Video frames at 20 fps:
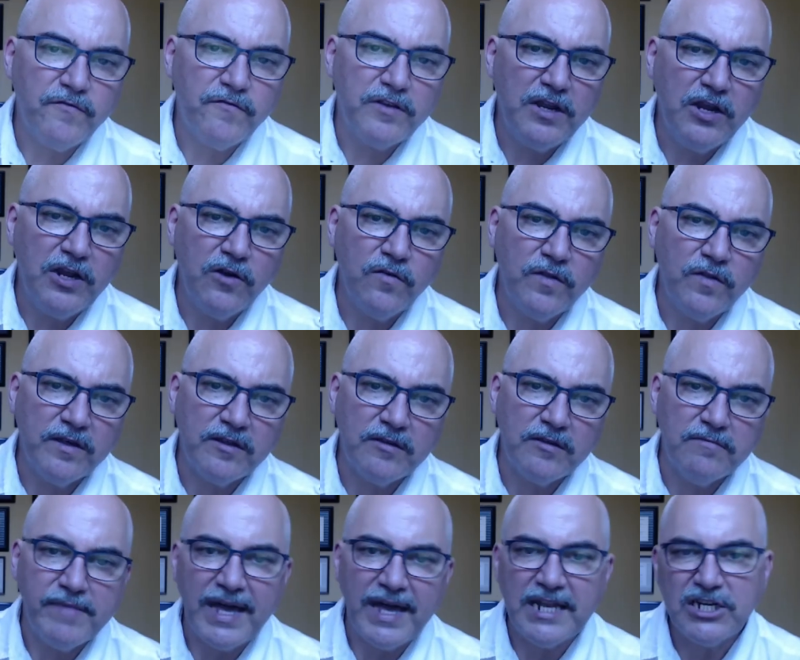hear this
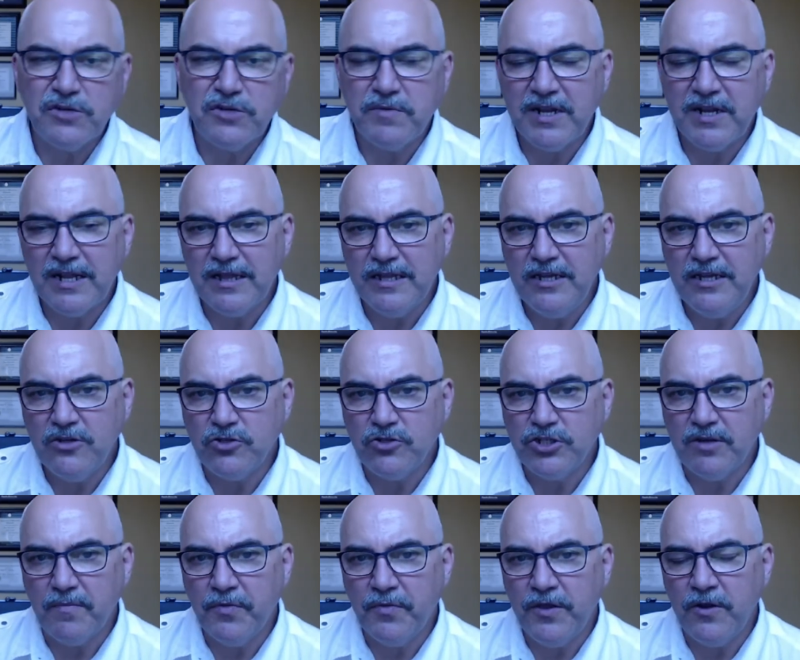in management and
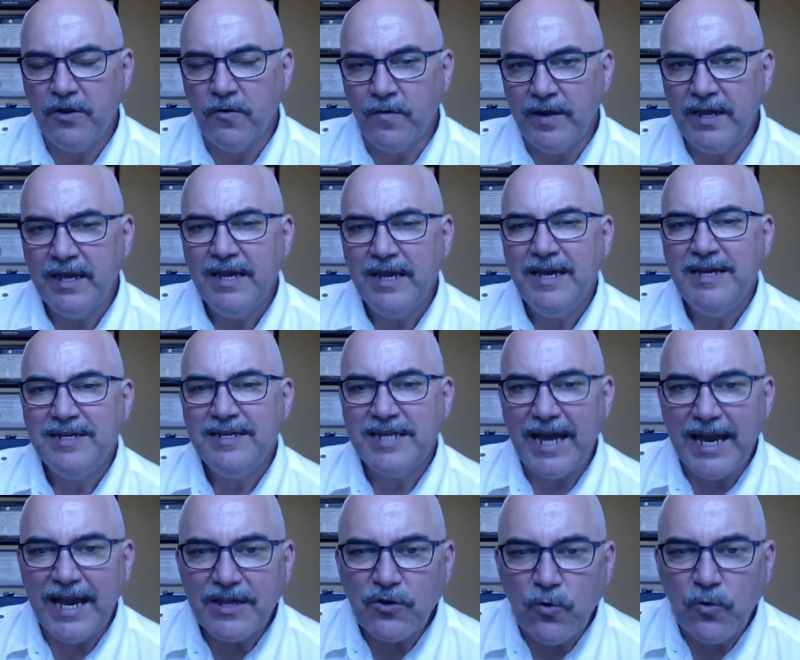leadership theory.
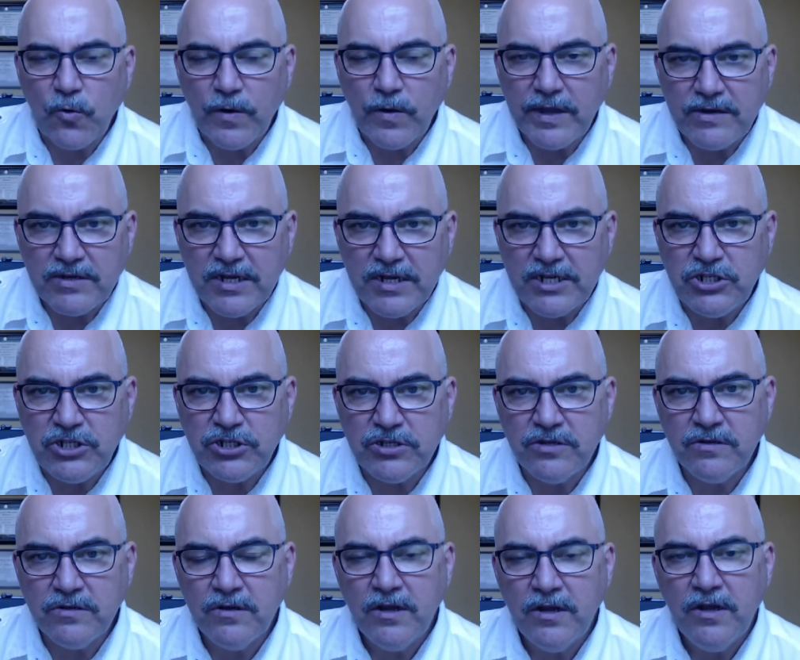task
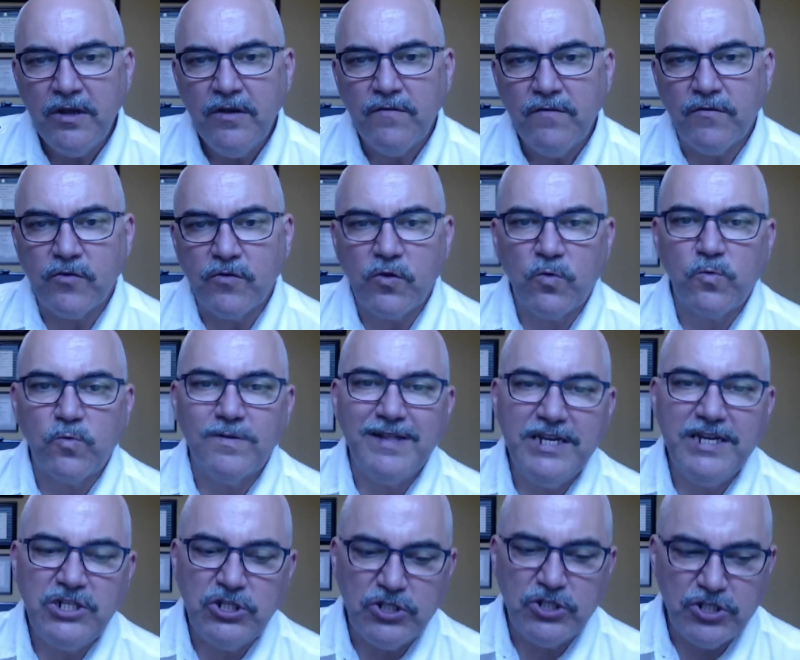orientation versus
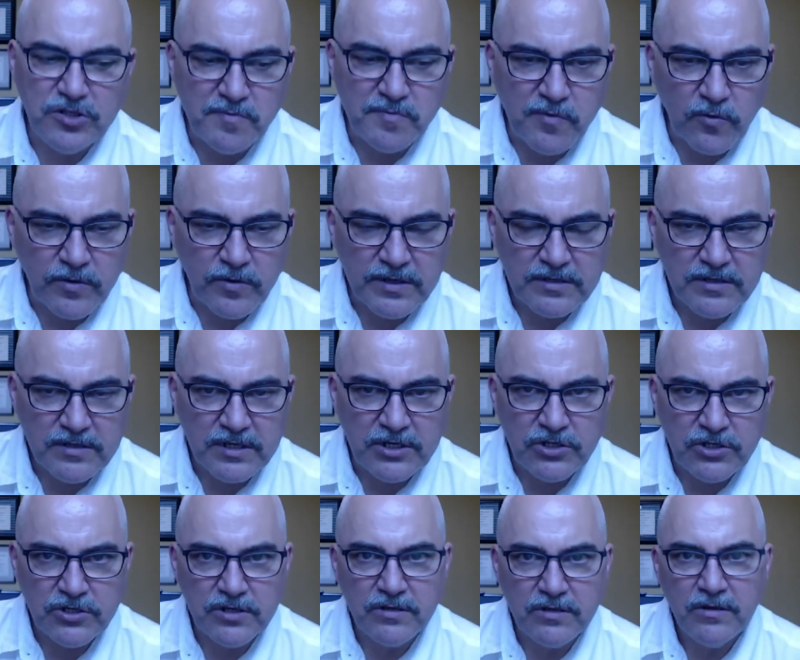relationship
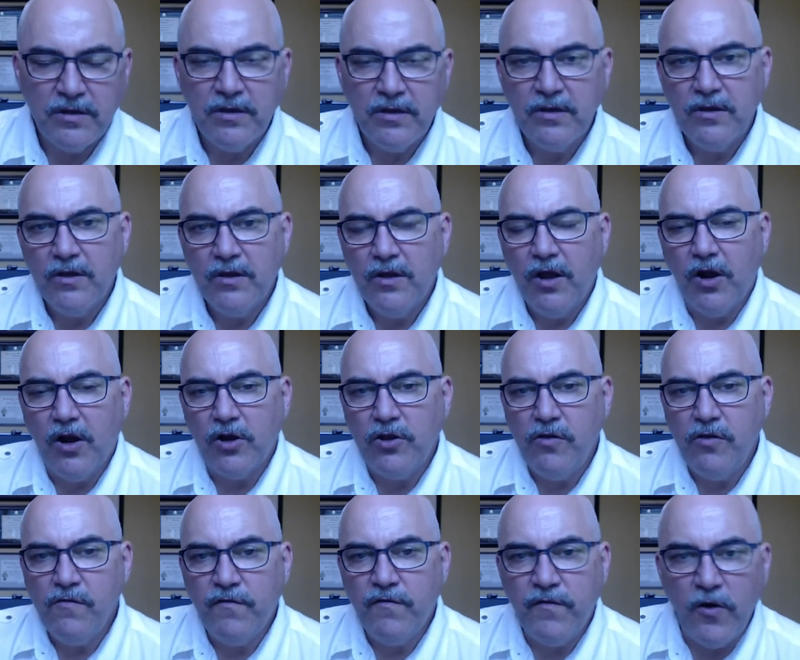orientation? Are
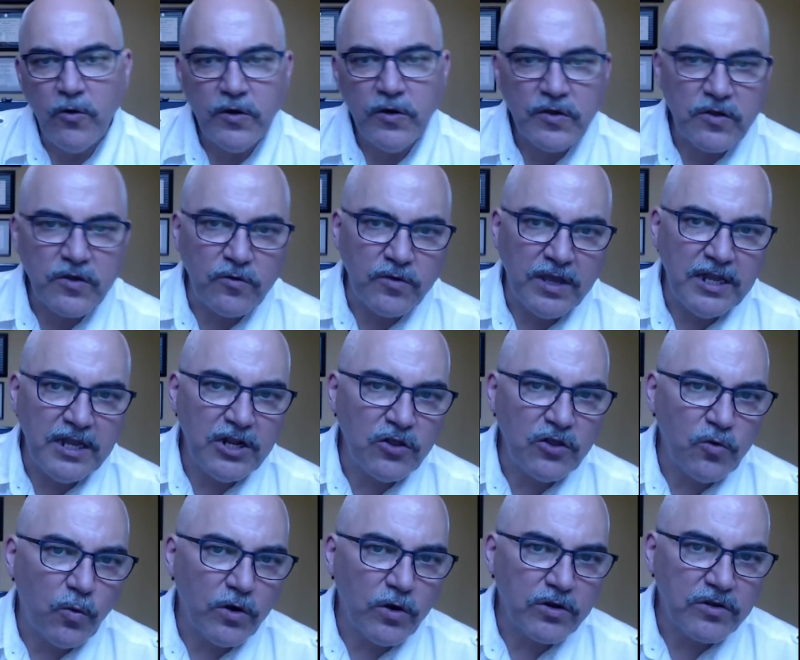you focused on getting
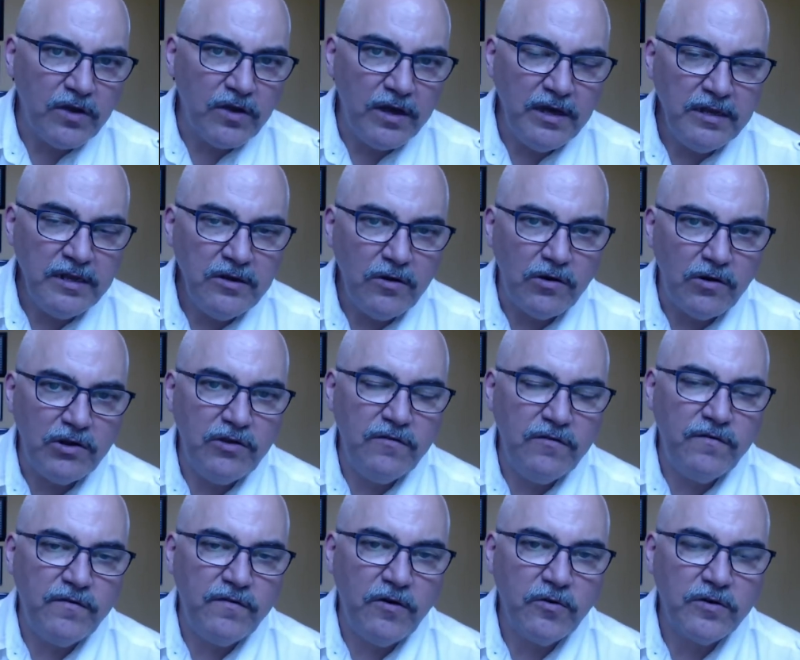the work done, or are you
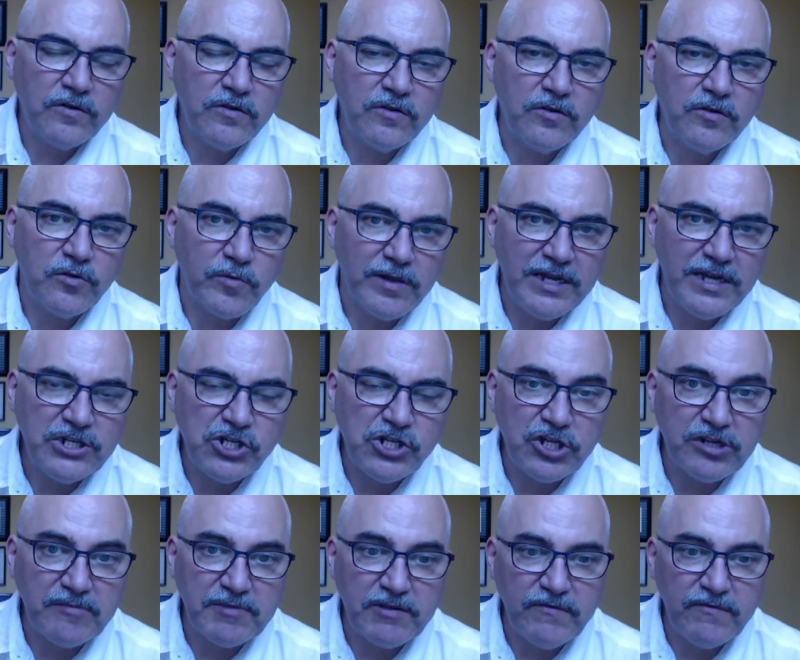focused on the
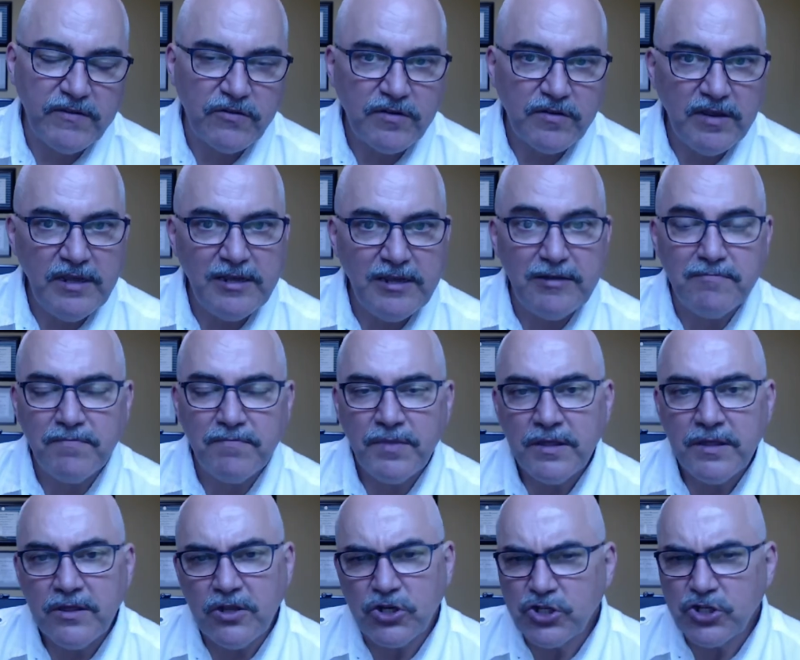relationships of your team?
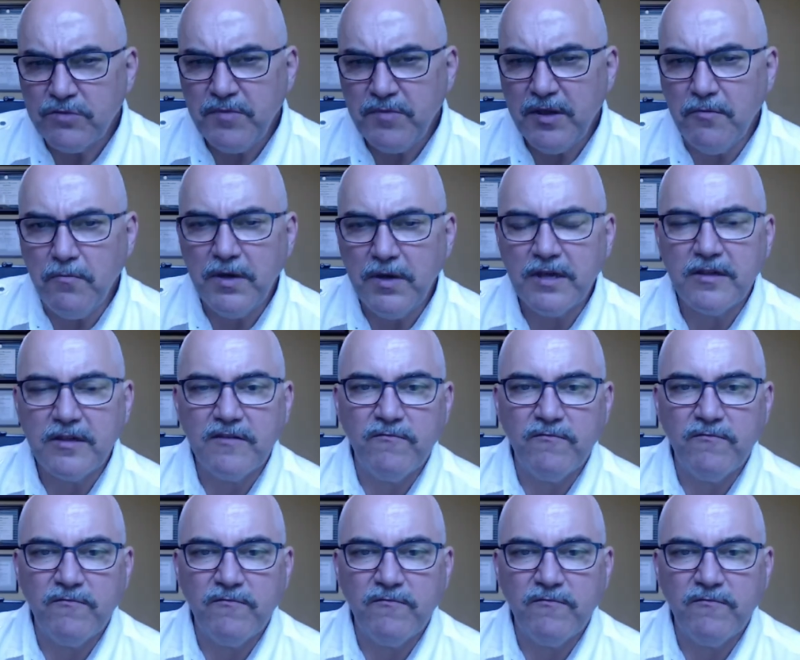There should be a mix of